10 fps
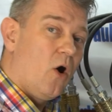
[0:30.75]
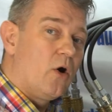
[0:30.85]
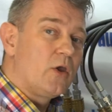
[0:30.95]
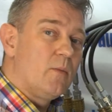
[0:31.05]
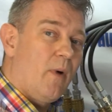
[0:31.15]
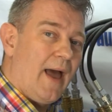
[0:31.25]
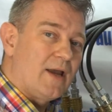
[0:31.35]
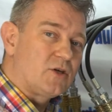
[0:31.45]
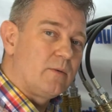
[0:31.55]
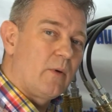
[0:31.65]
or you might
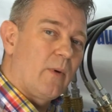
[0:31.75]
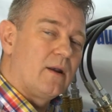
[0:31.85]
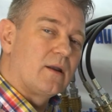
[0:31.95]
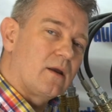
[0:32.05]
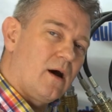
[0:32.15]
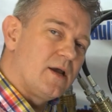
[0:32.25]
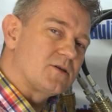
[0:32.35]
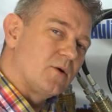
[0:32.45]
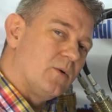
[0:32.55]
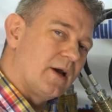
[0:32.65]
actually be one of the
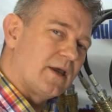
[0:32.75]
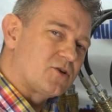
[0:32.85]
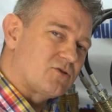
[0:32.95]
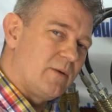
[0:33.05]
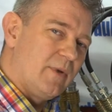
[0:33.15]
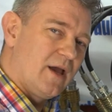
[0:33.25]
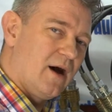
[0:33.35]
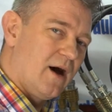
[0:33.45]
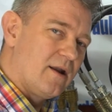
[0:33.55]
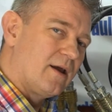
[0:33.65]
guys that work extremely
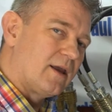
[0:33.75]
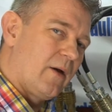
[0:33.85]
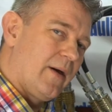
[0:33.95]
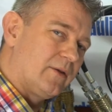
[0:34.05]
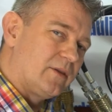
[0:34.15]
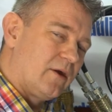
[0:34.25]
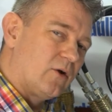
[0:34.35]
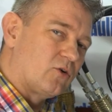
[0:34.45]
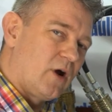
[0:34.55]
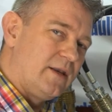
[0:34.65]
hard and go out there
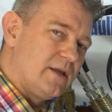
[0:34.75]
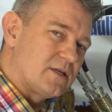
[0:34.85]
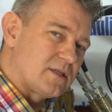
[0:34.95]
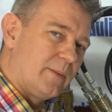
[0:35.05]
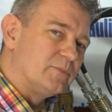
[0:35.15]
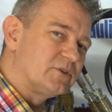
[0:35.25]
and grind these stumps.